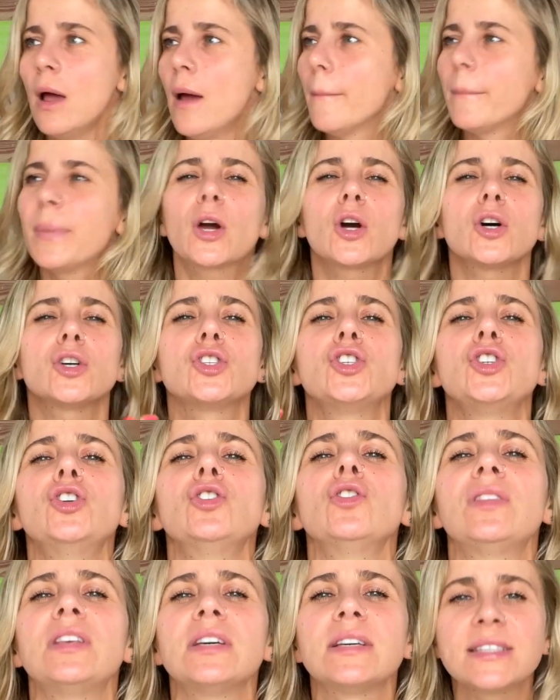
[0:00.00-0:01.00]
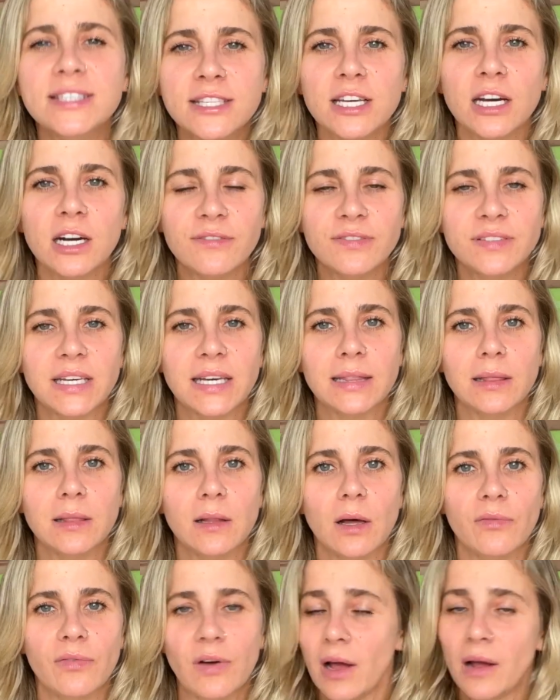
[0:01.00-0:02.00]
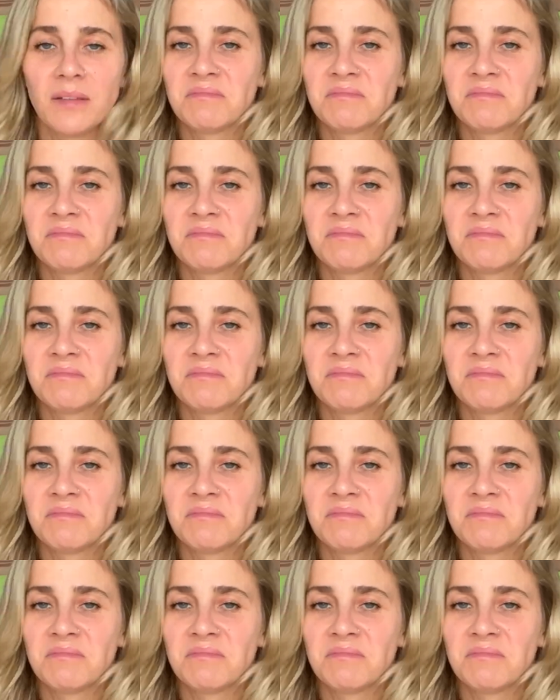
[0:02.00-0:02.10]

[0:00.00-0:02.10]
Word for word: because you deserve that love.